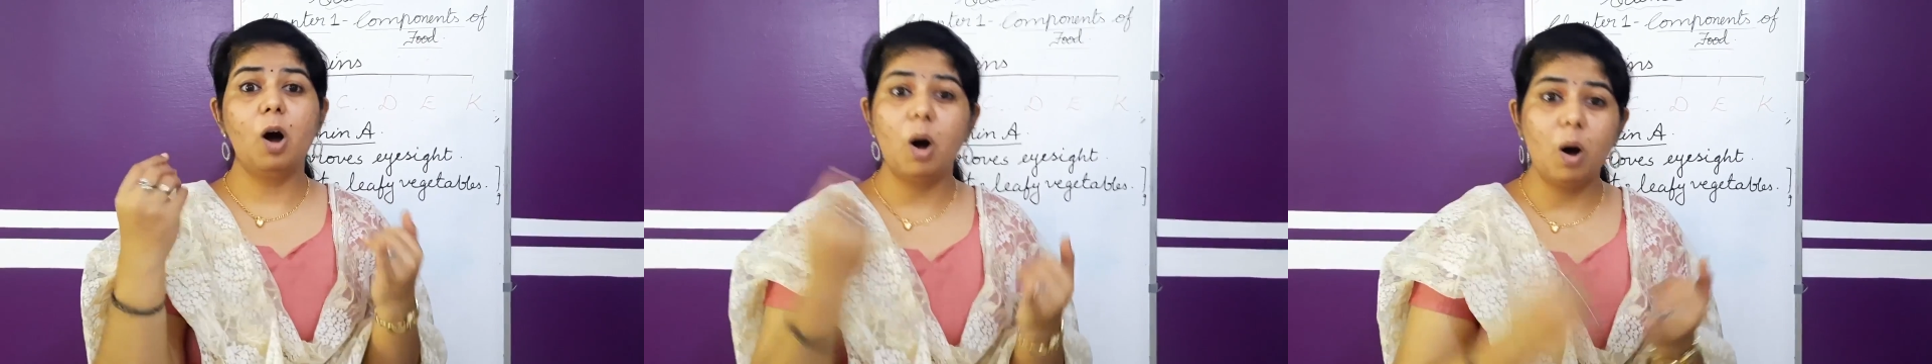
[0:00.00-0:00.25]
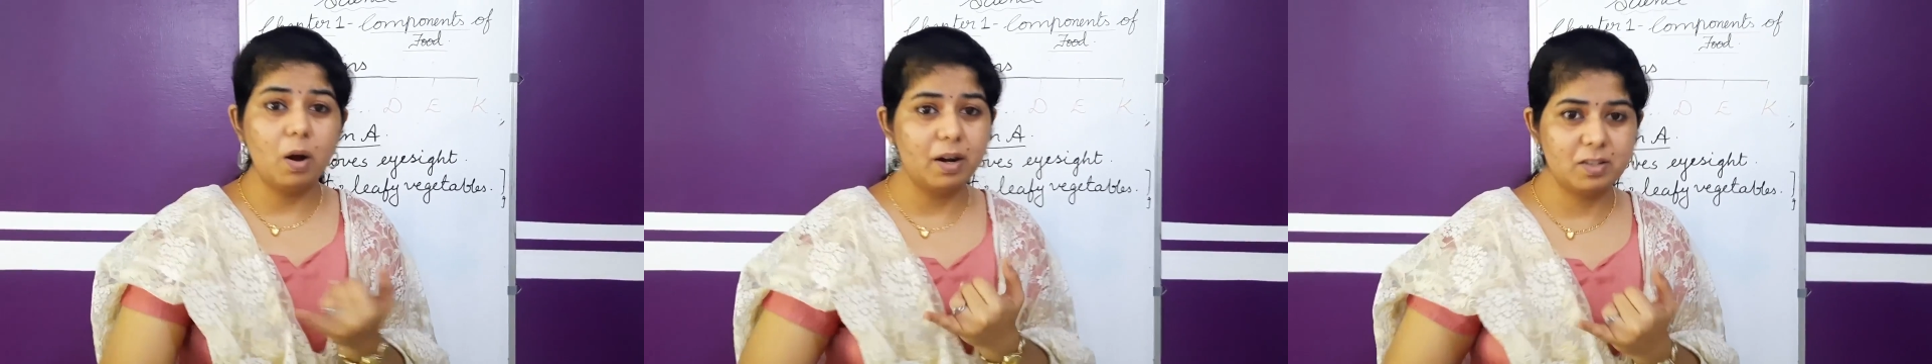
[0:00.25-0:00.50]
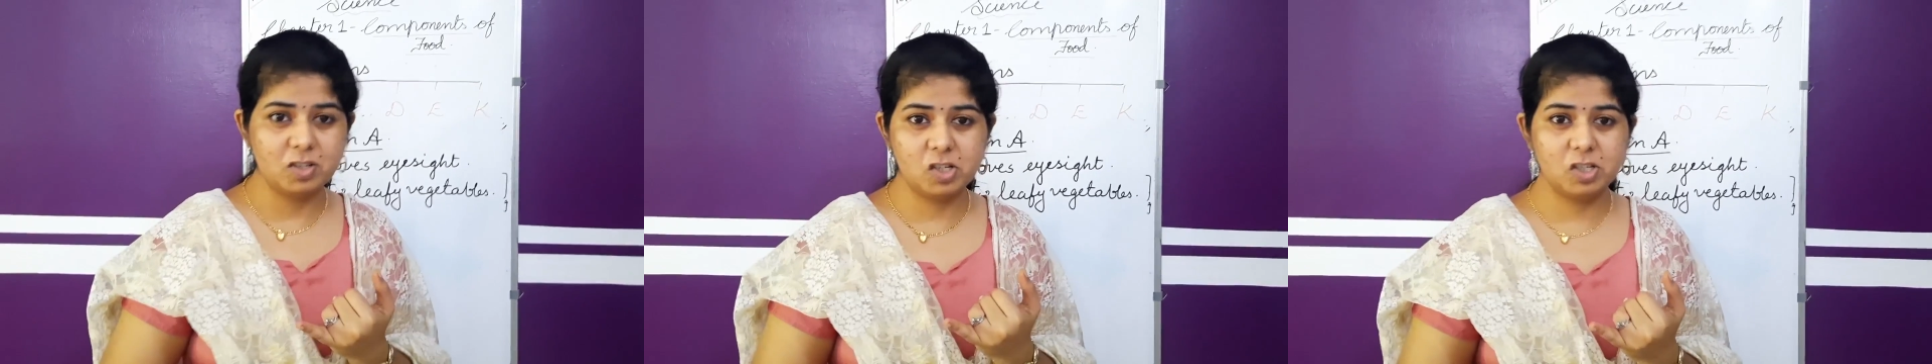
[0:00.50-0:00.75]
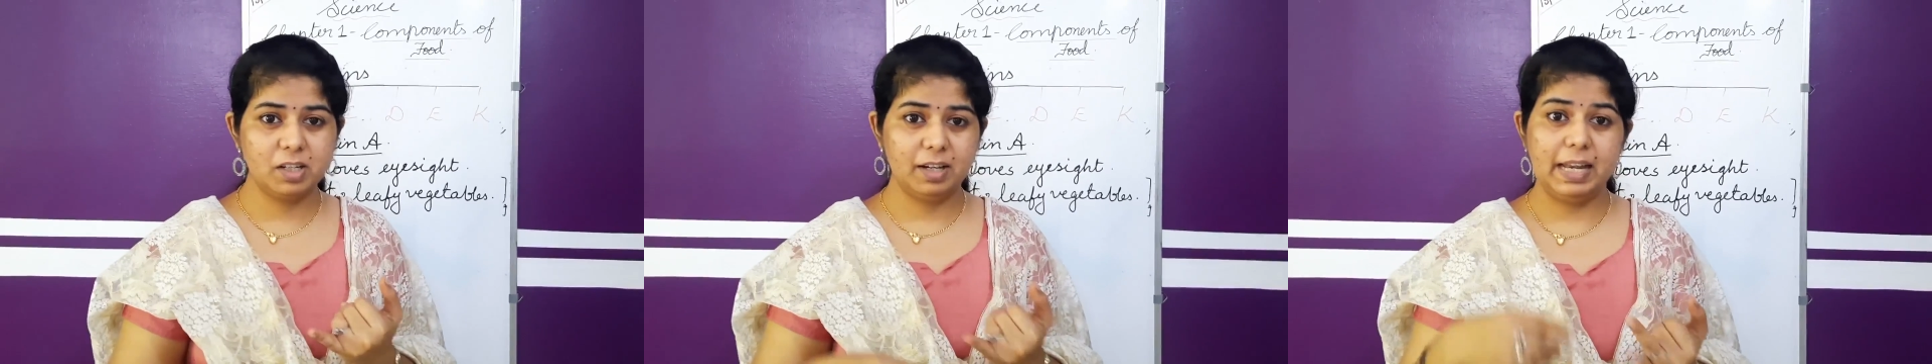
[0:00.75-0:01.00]
orange,
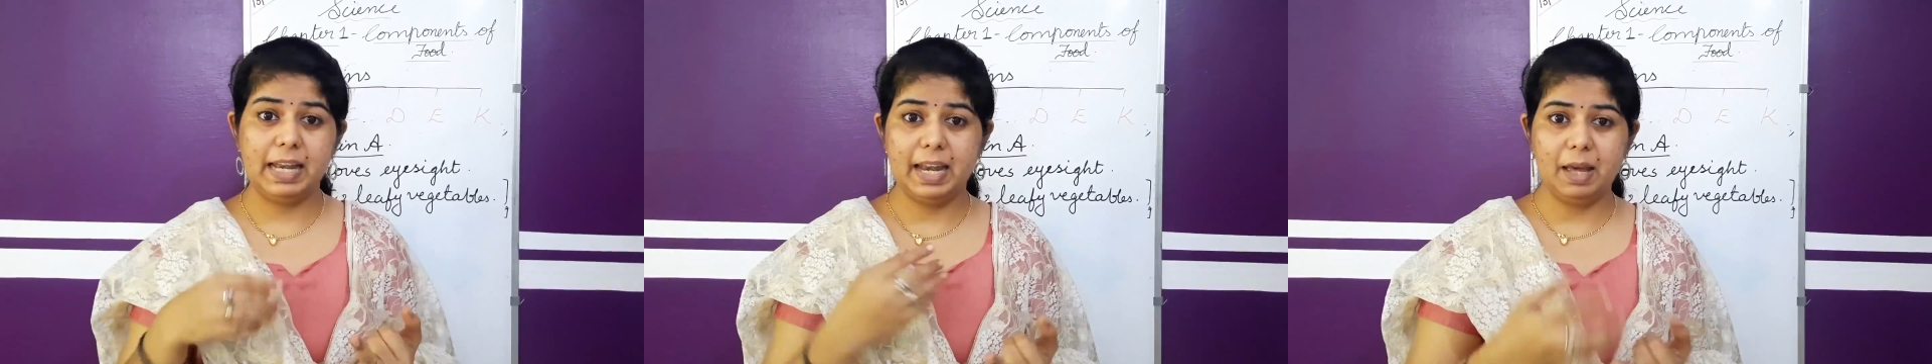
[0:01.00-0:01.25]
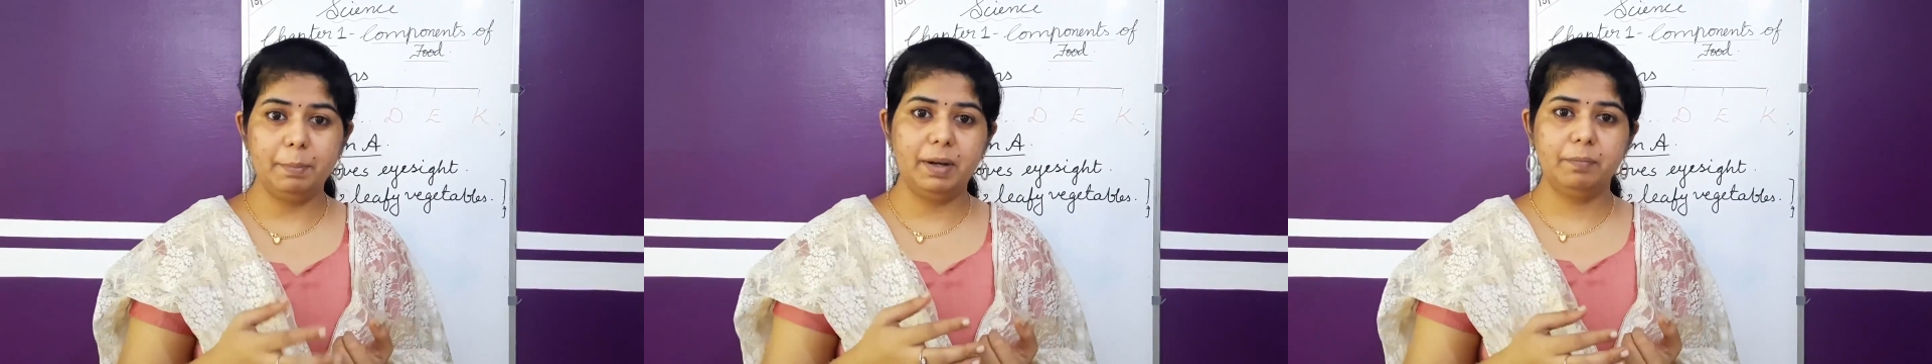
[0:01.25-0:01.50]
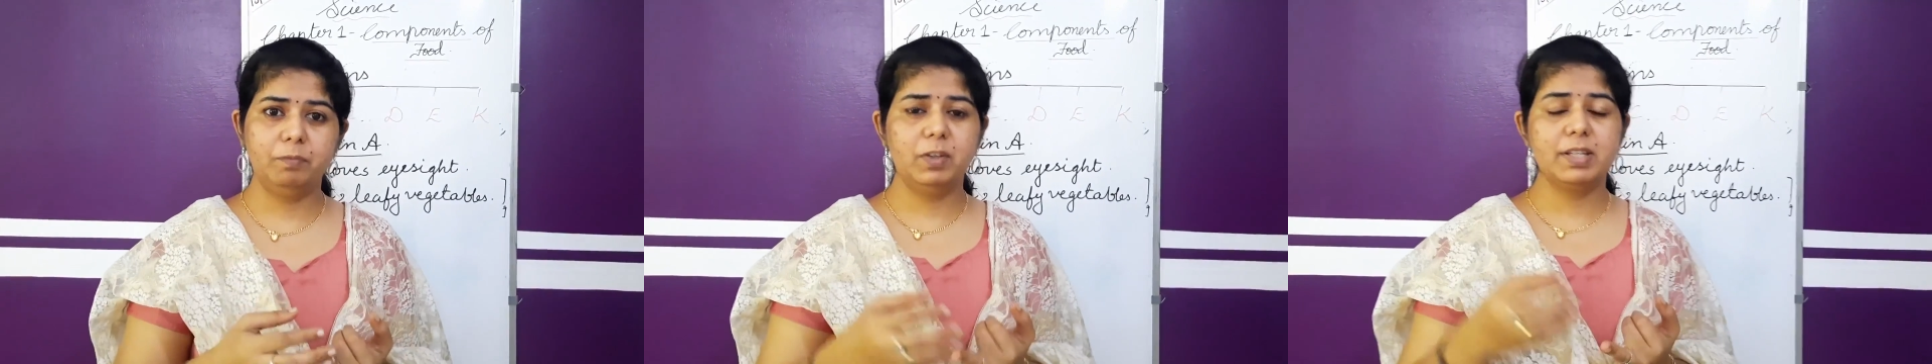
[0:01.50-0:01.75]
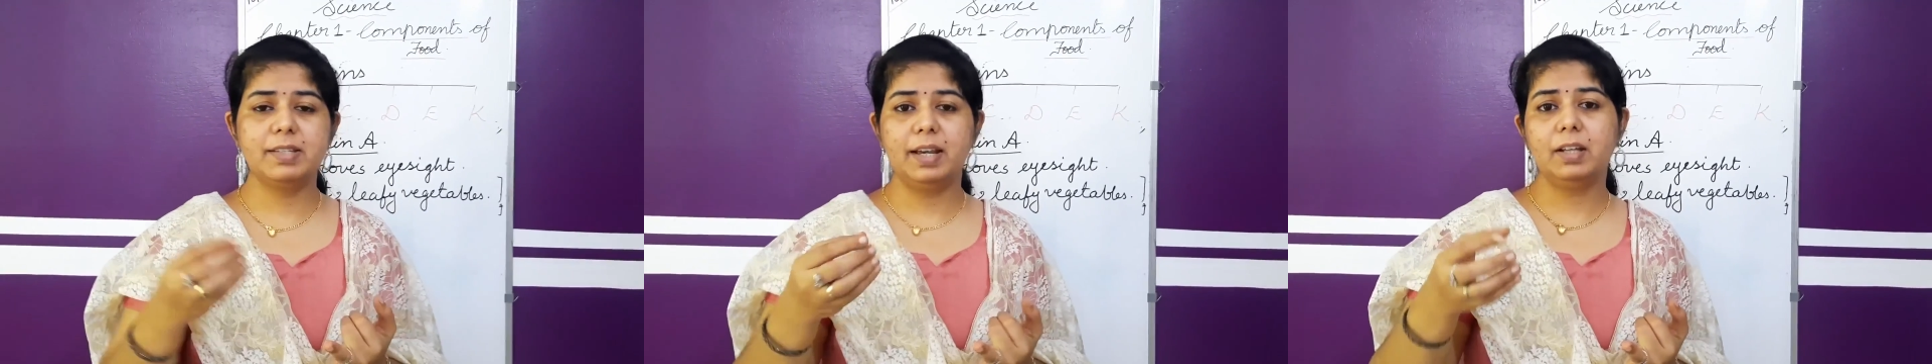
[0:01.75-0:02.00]
lemon,
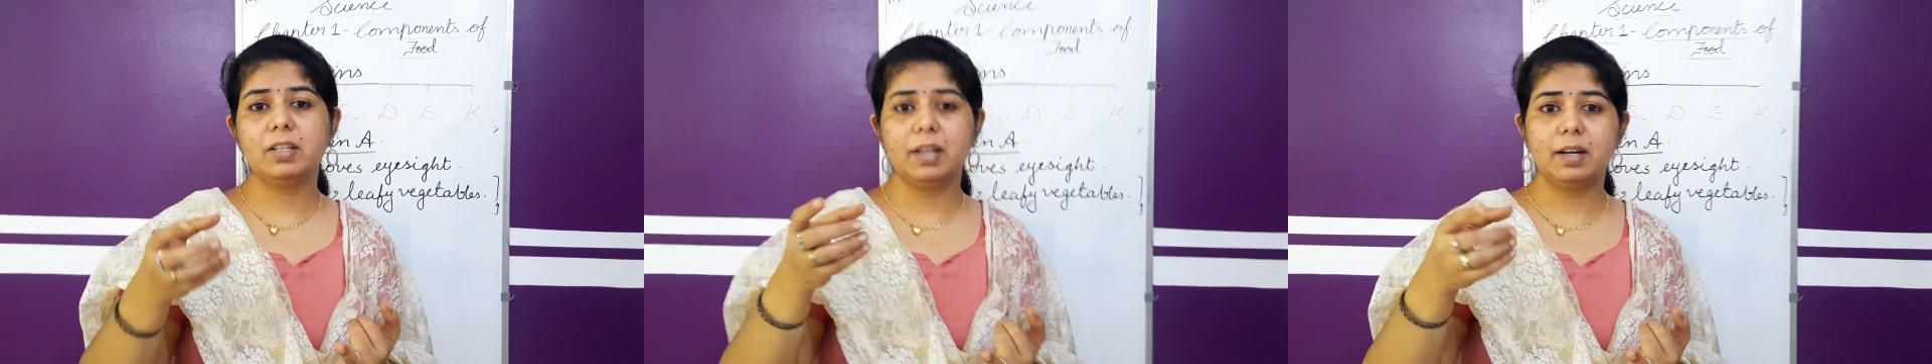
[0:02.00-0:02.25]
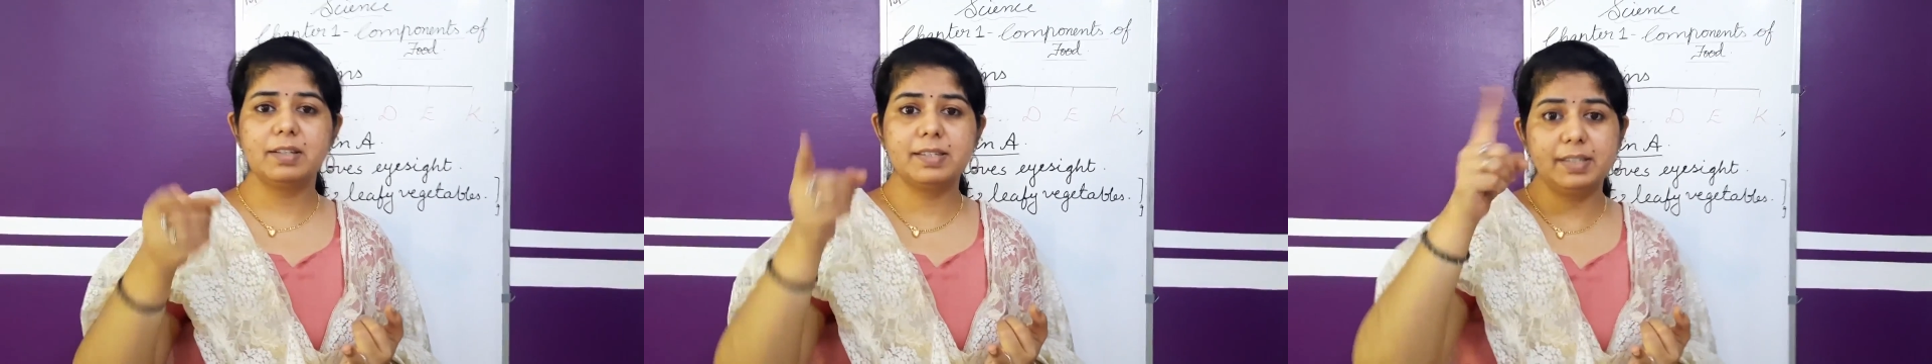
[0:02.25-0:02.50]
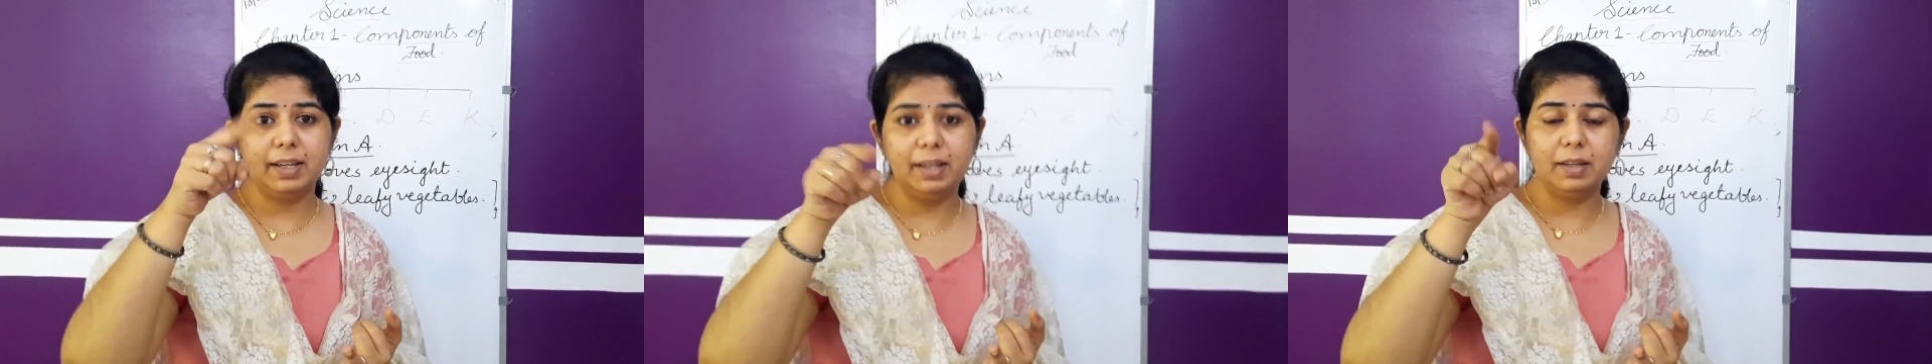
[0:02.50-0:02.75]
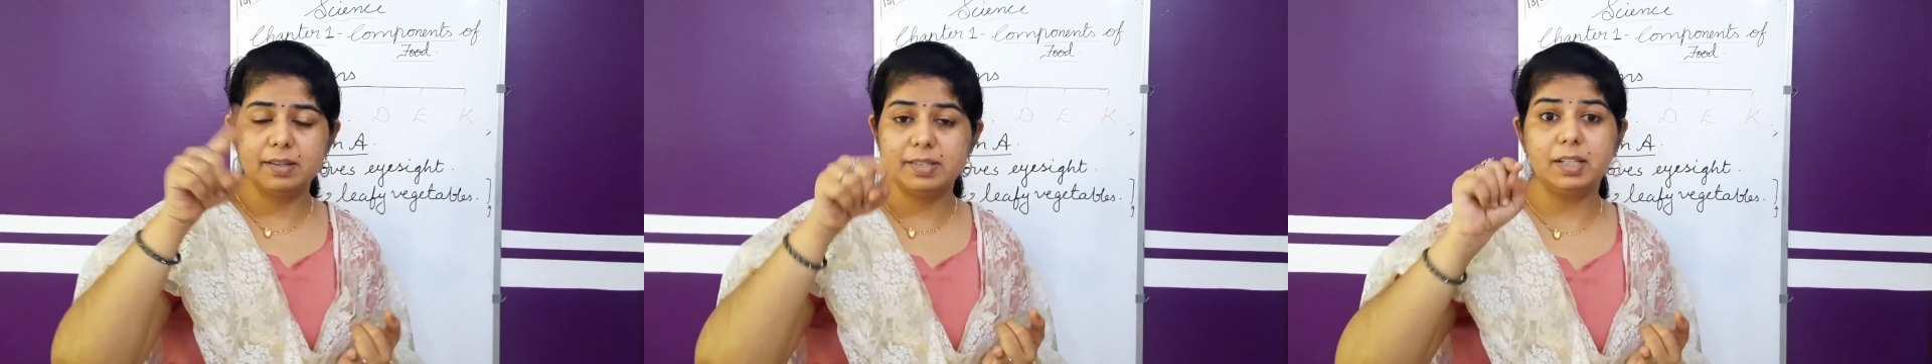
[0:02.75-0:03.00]
we say here
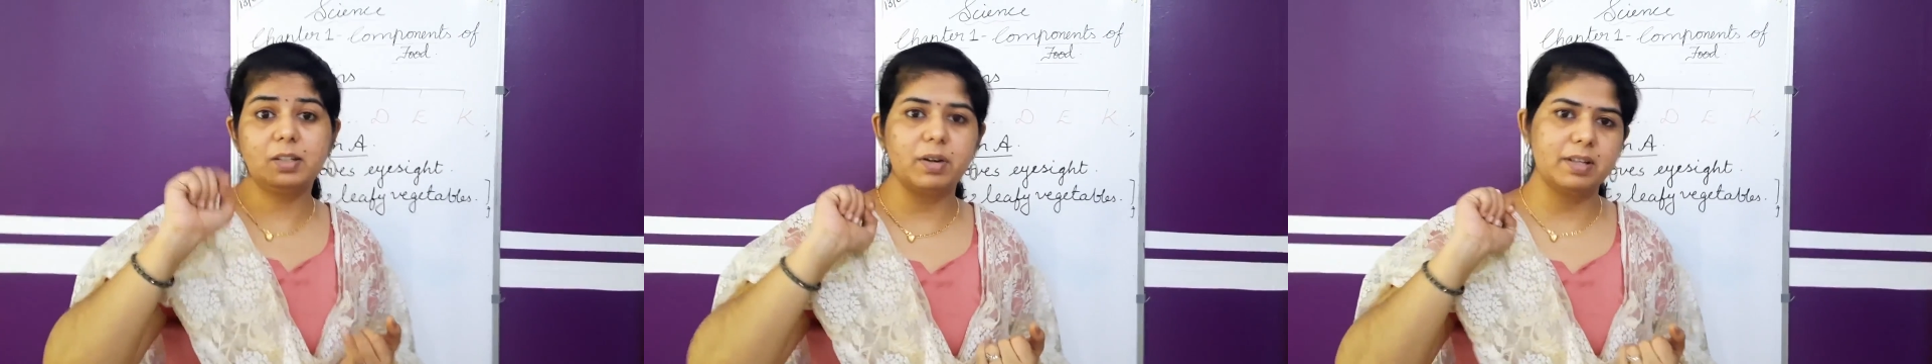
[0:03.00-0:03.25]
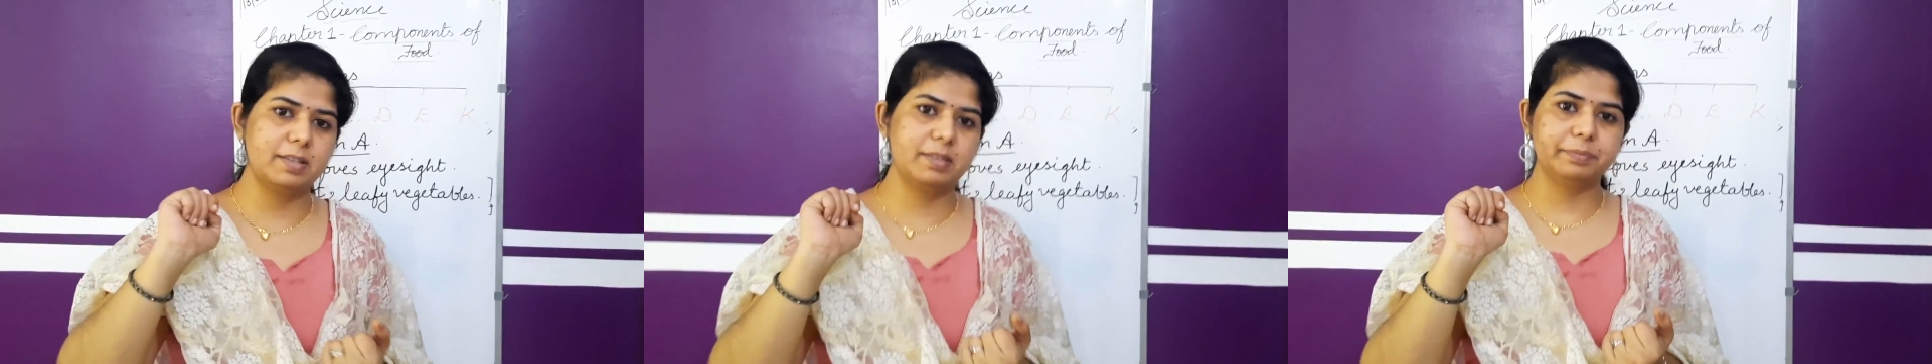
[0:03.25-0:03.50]
citrus.